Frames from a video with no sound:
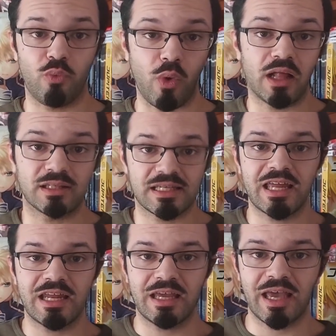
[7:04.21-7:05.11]
while
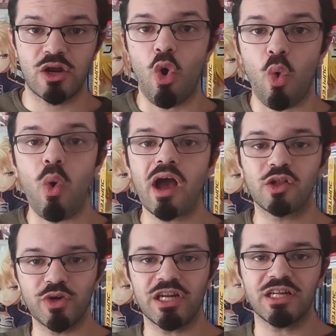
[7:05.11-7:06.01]
designing and
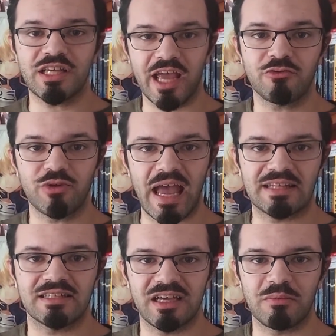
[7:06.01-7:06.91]
while reading the entry at
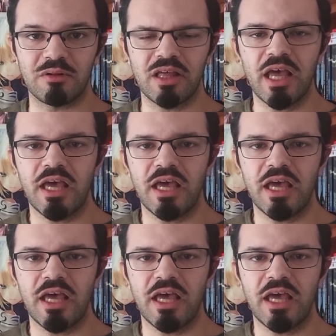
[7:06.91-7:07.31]
the table,